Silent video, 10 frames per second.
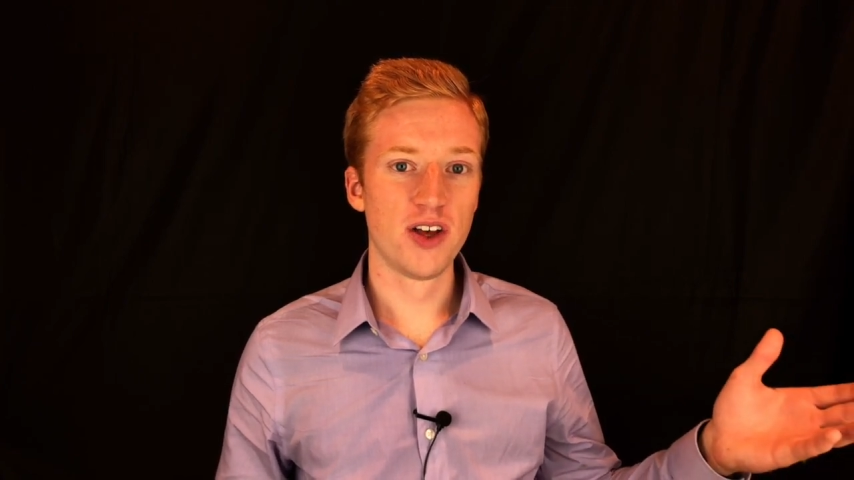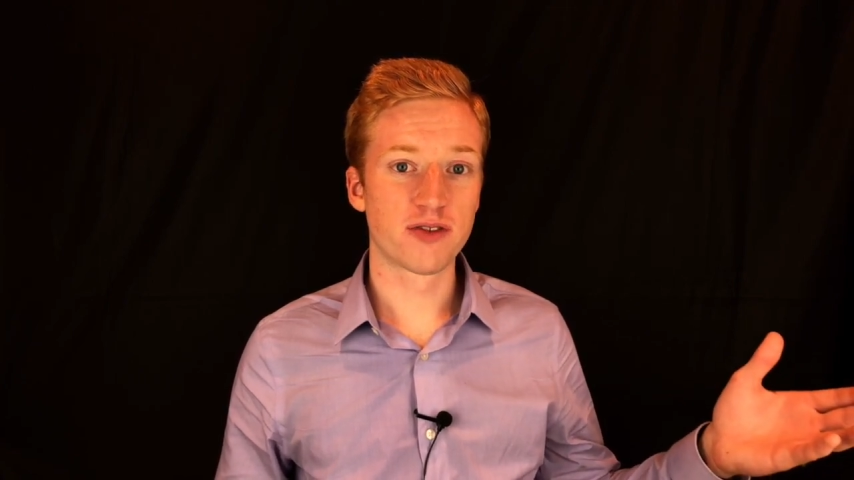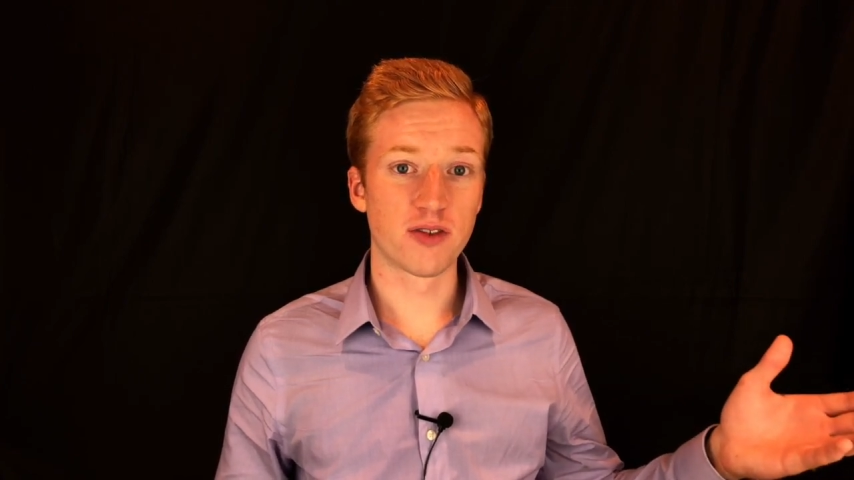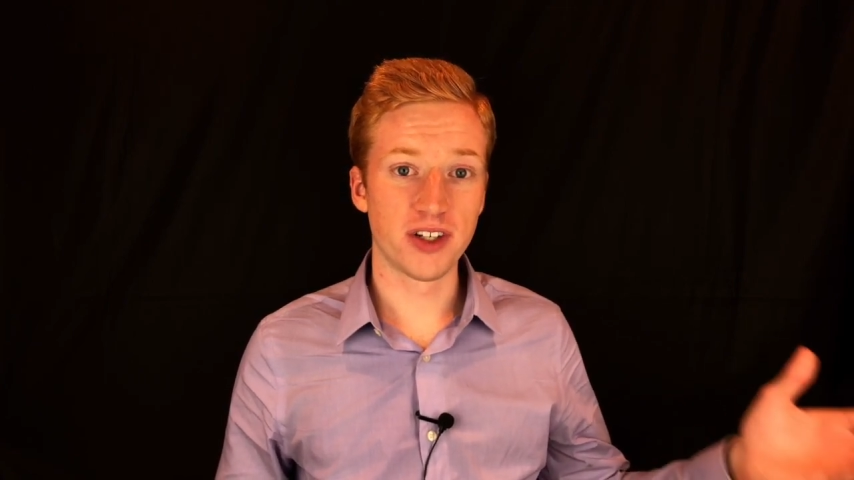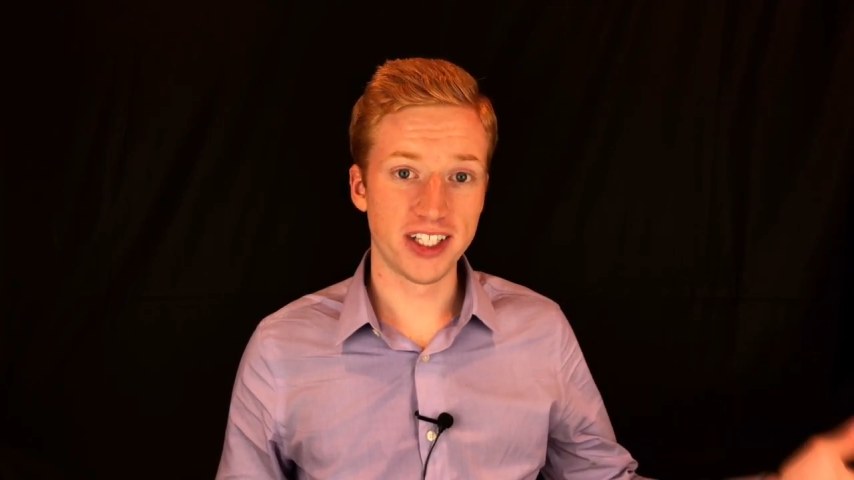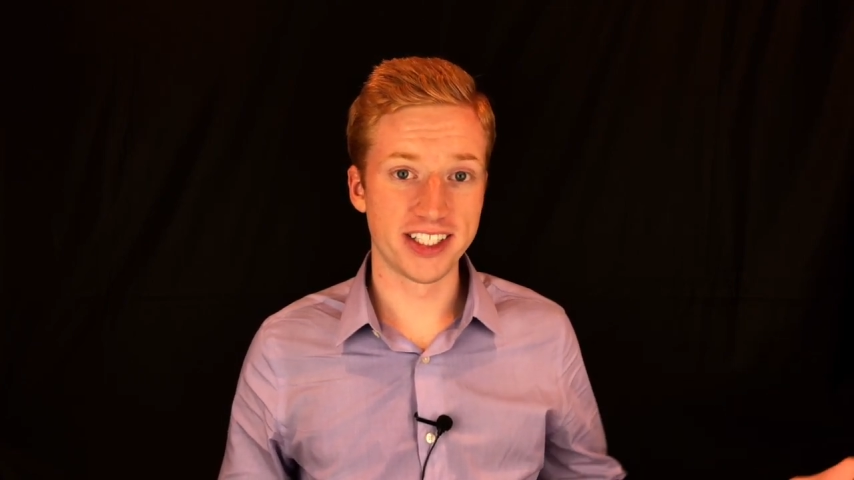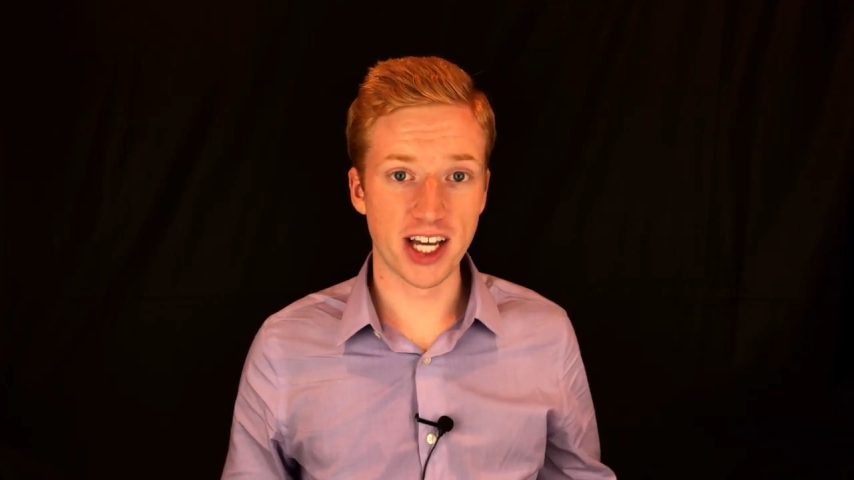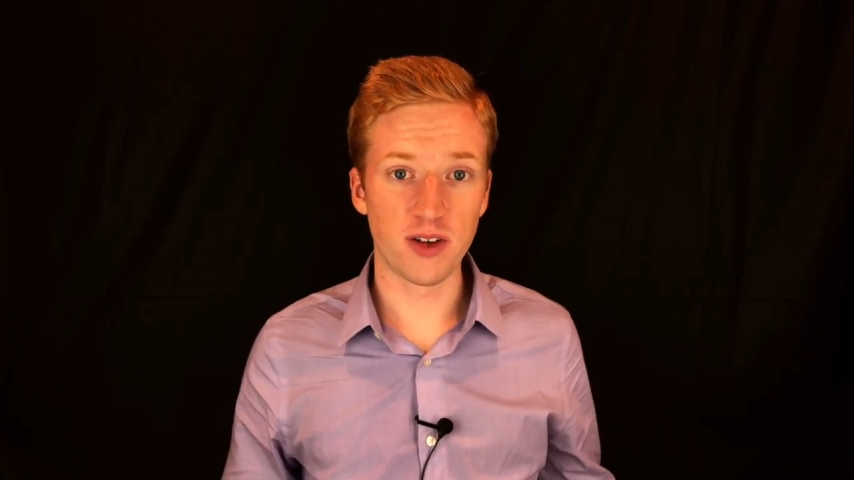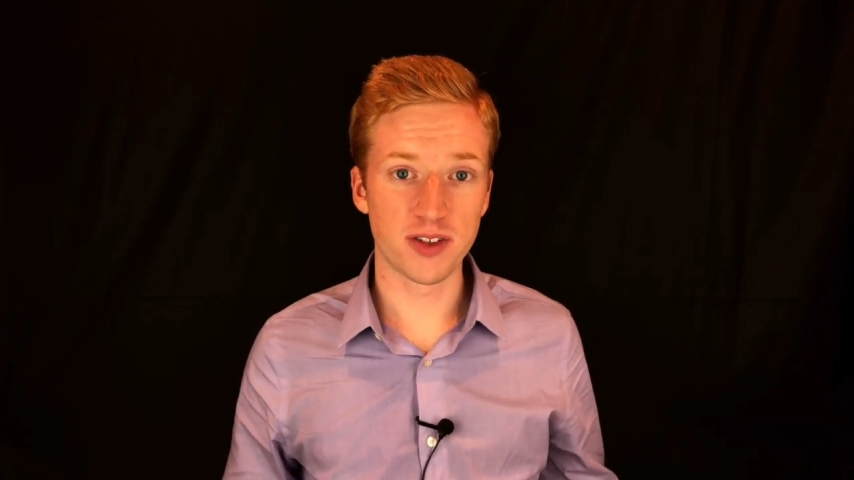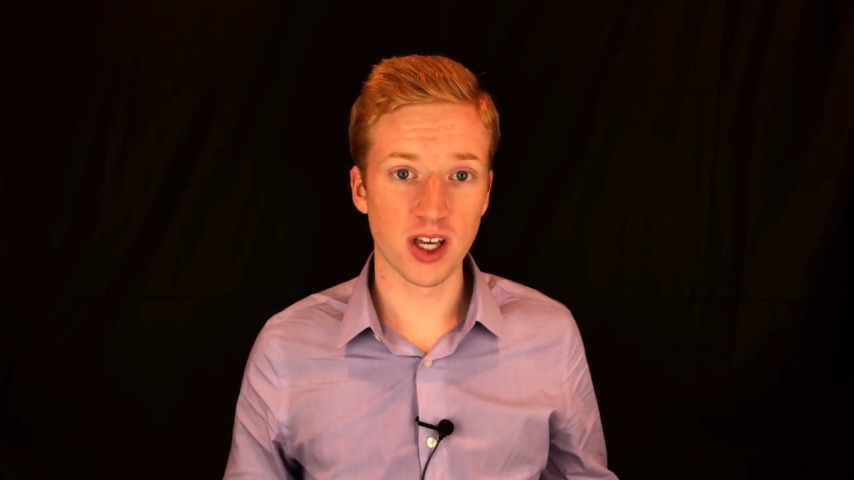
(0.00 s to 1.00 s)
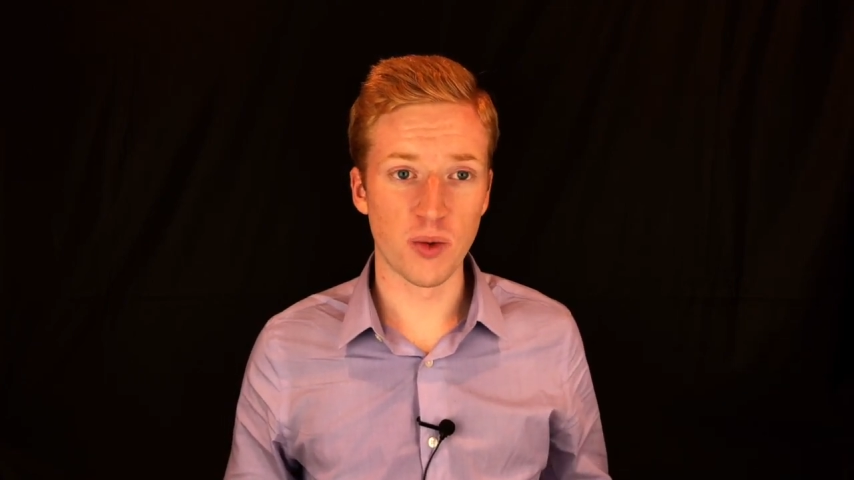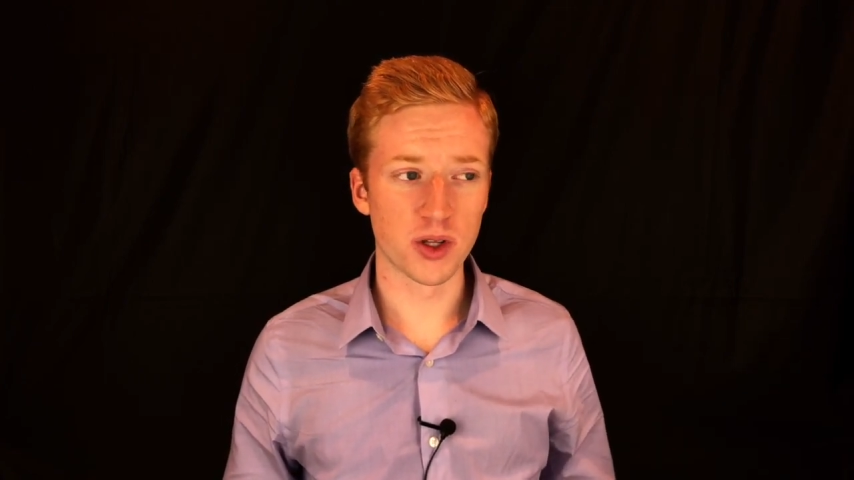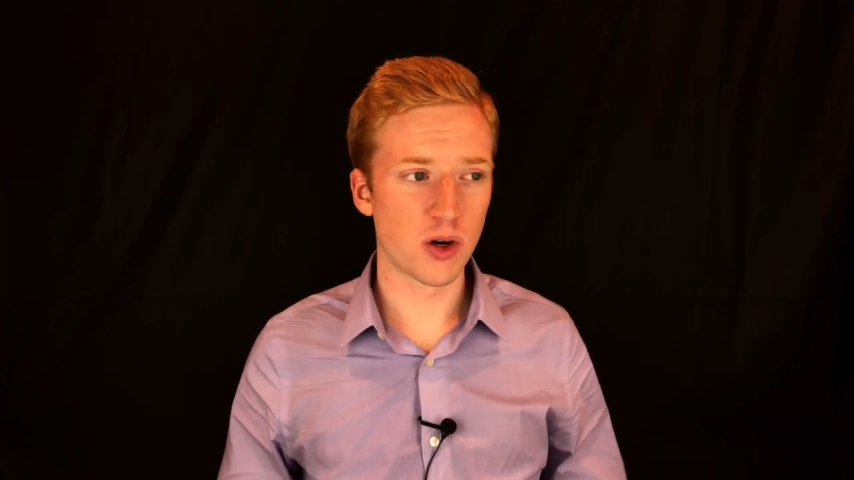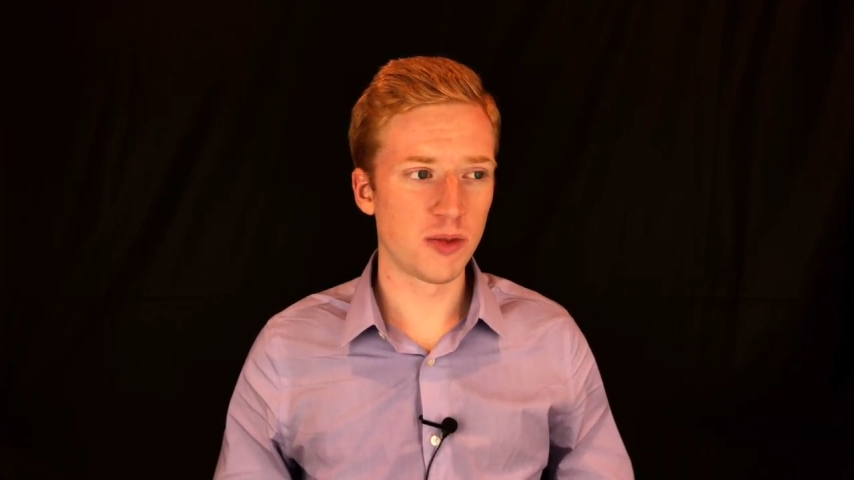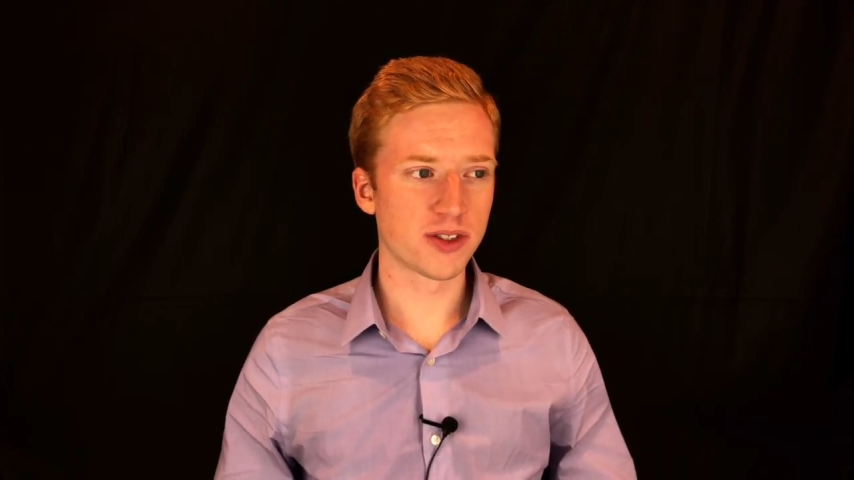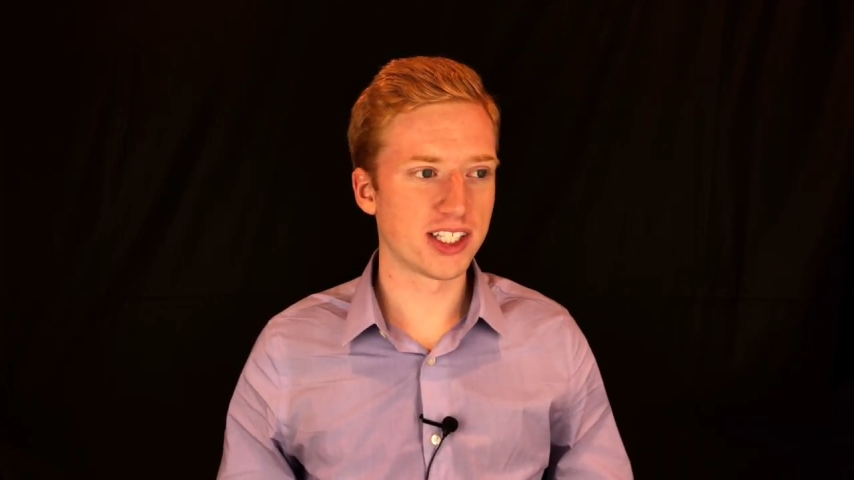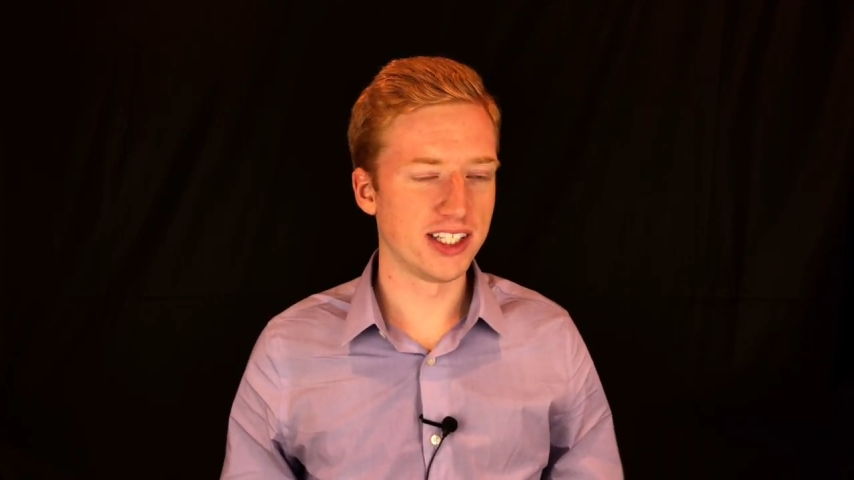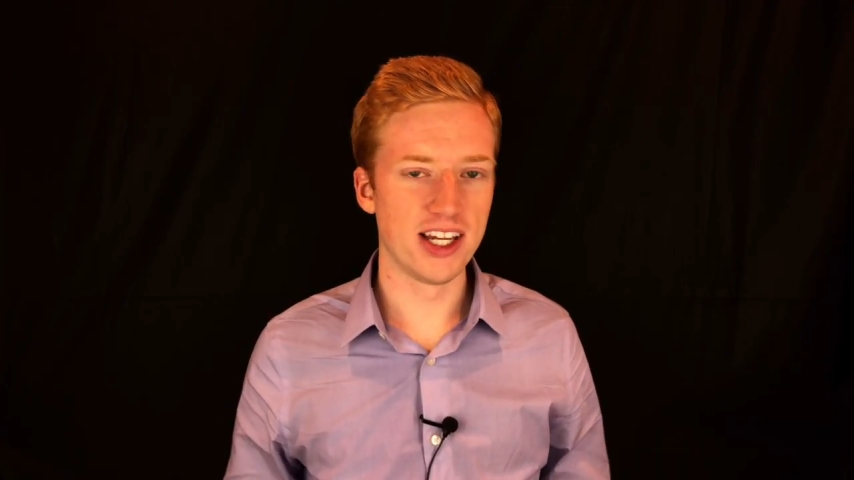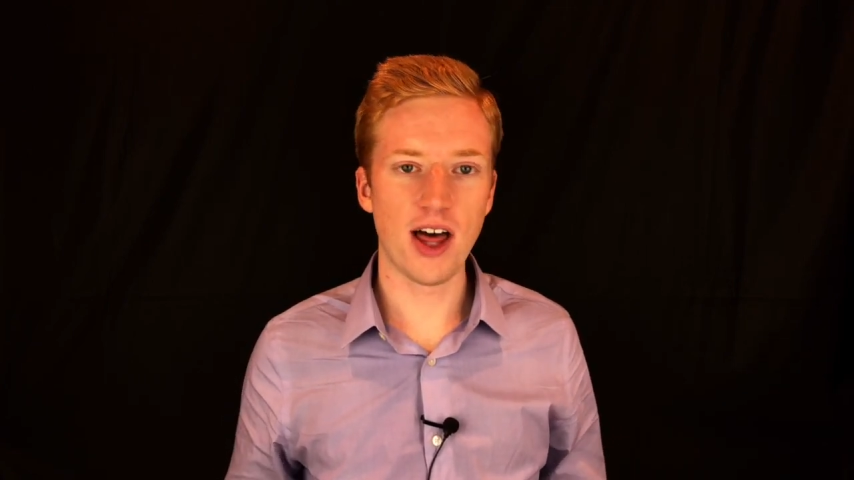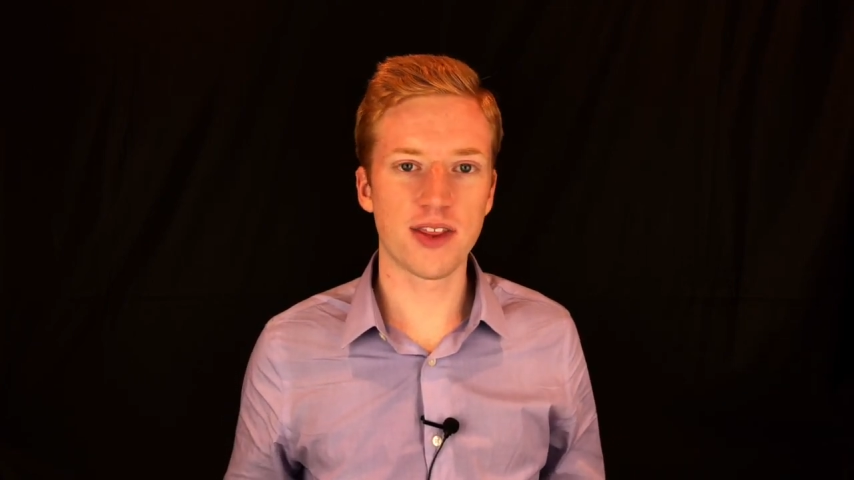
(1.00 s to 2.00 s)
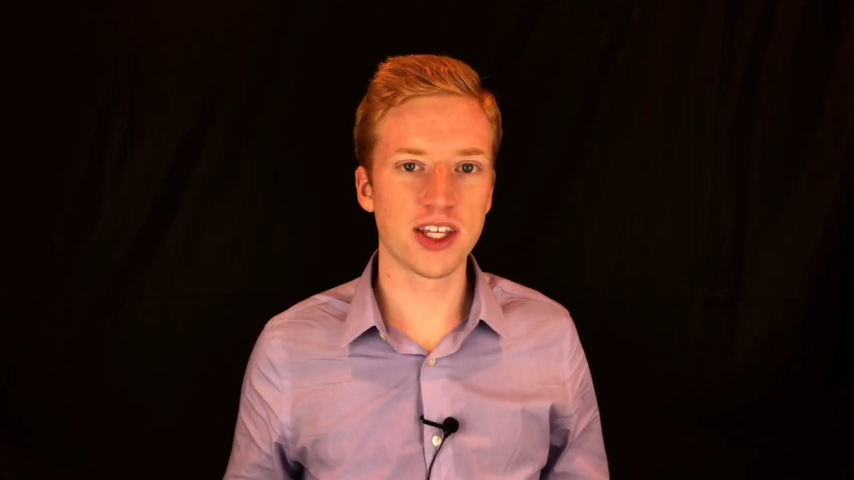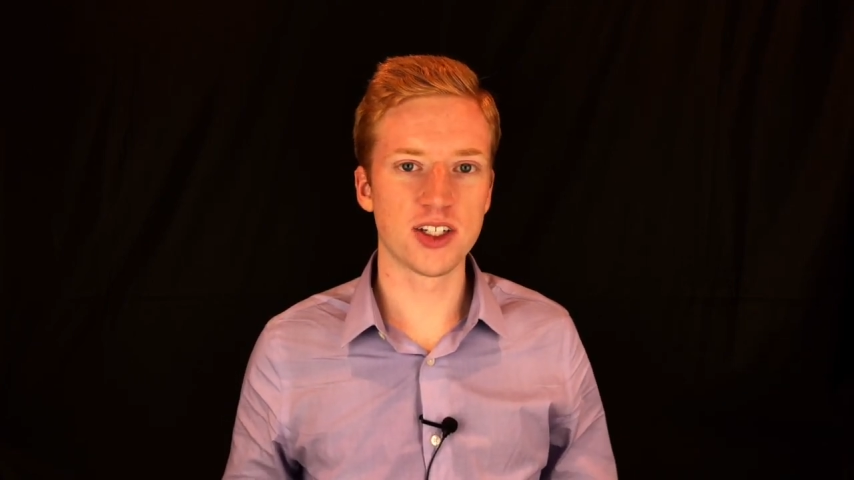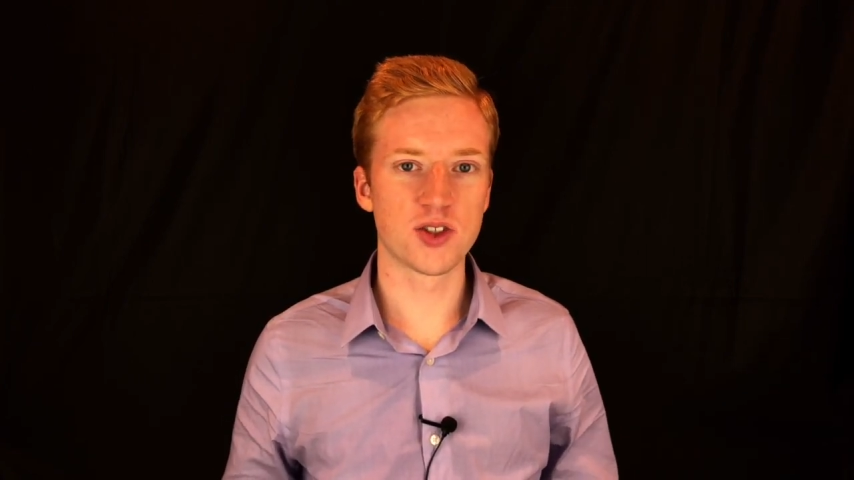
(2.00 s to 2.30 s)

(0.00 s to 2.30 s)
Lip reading: for Philadelphia with almost nothing